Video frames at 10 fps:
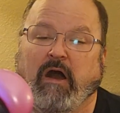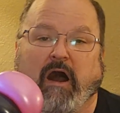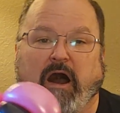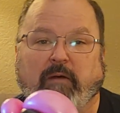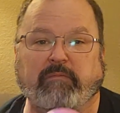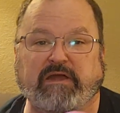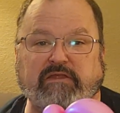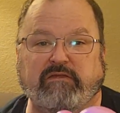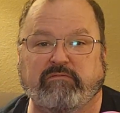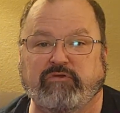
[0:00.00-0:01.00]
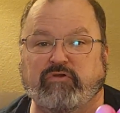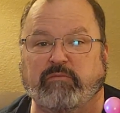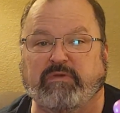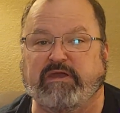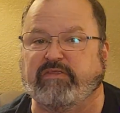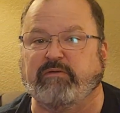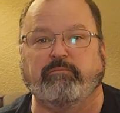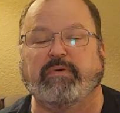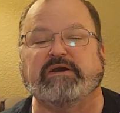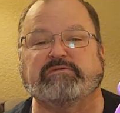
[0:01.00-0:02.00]
And you can be the
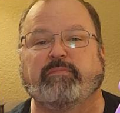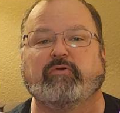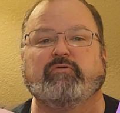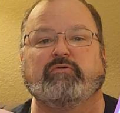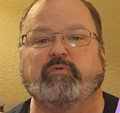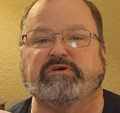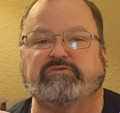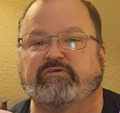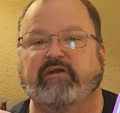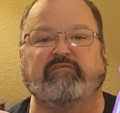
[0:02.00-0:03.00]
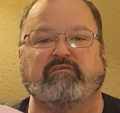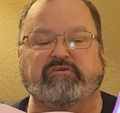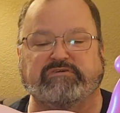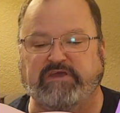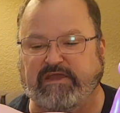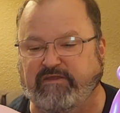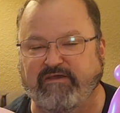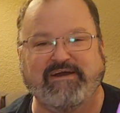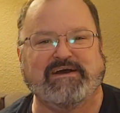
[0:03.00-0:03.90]
best balloon twister they've ever seen.